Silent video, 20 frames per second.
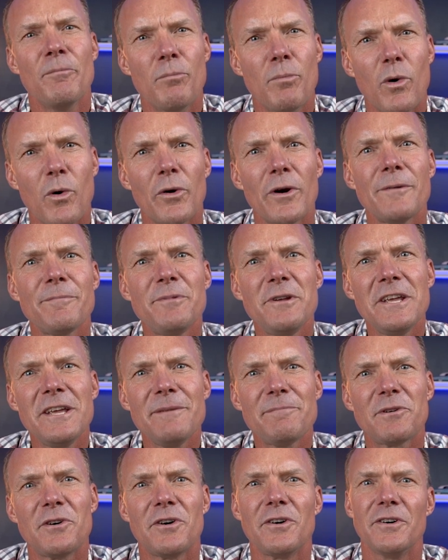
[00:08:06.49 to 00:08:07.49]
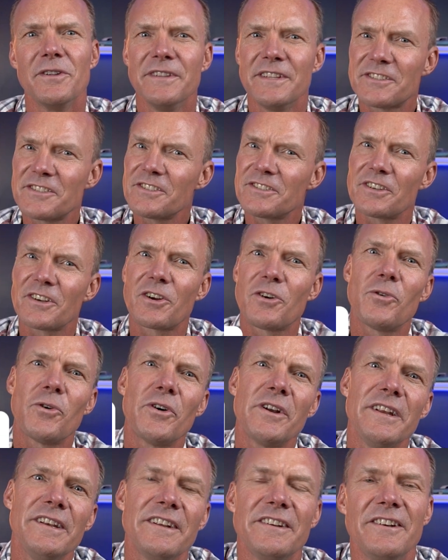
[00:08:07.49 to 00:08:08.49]
more people, and this is
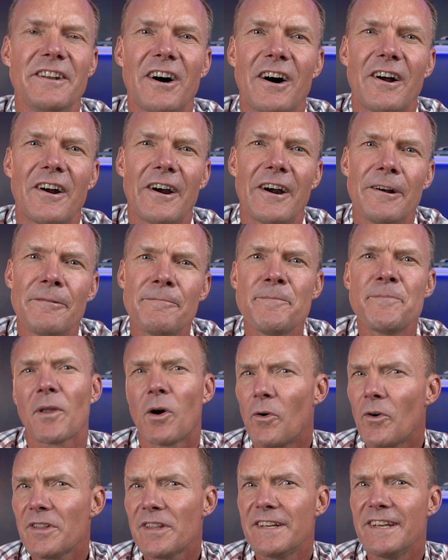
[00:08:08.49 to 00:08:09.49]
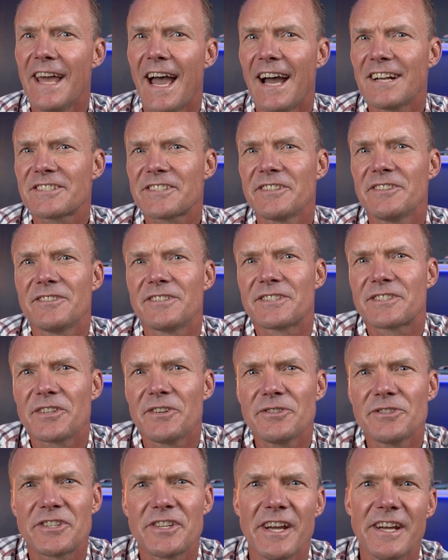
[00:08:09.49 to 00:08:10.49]
according to NAR, or the National
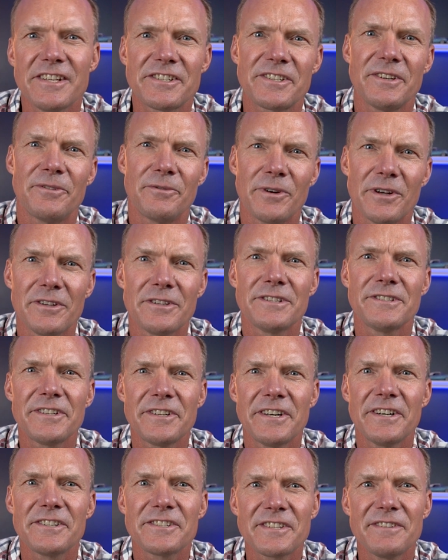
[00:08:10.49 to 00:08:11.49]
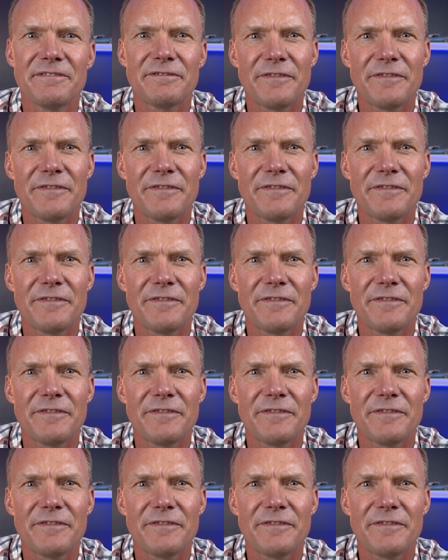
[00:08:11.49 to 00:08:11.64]
Association of Realtors. In